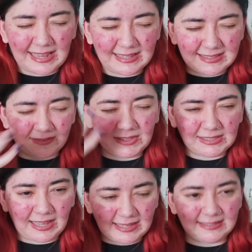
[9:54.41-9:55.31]
it's something
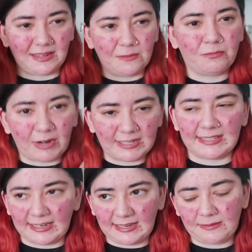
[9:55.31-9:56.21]
that is
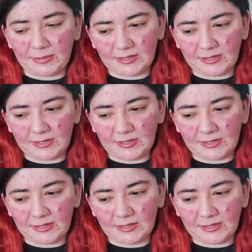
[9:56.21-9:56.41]
unprecedented,